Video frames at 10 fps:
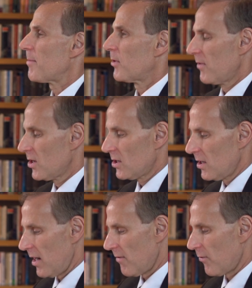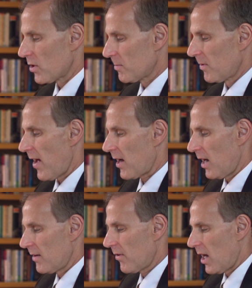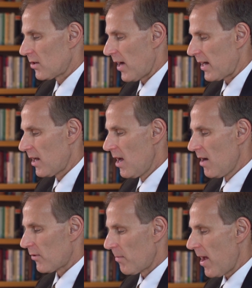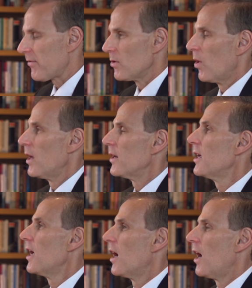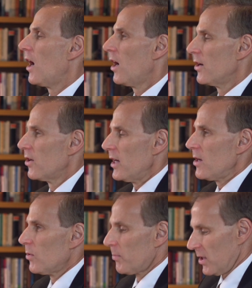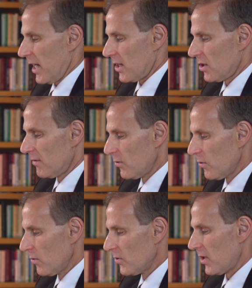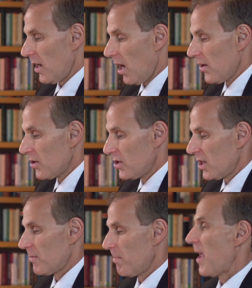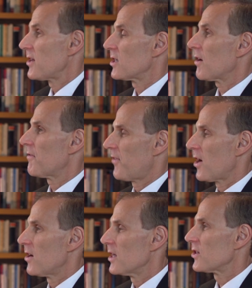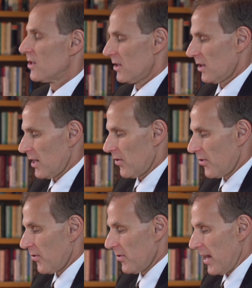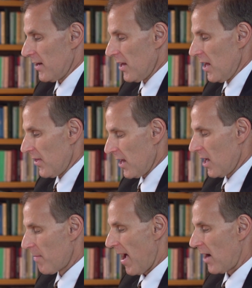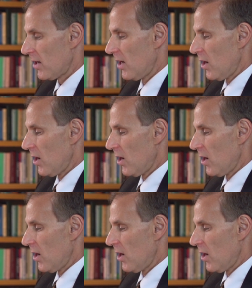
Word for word: provision, and enforcement of that kind of contract from everyone uh, under equal protection views and under just basic fairness okay, th- and thinking about